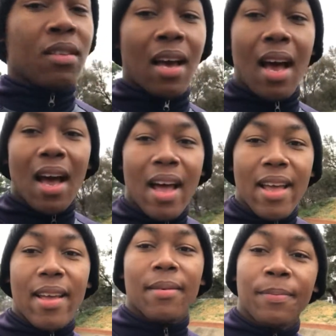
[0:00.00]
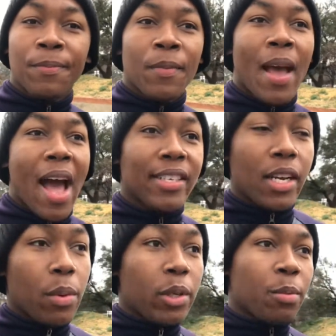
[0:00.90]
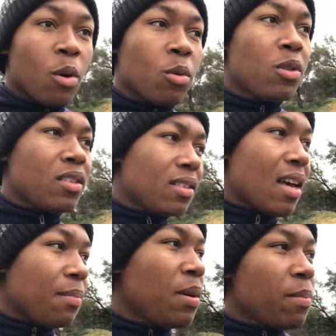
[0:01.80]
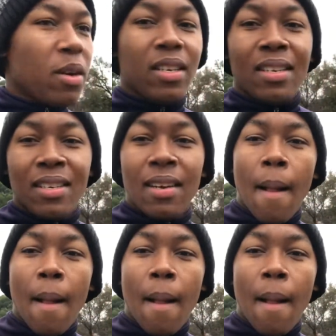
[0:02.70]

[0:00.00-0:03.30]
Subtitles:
that I cherish most, is that people in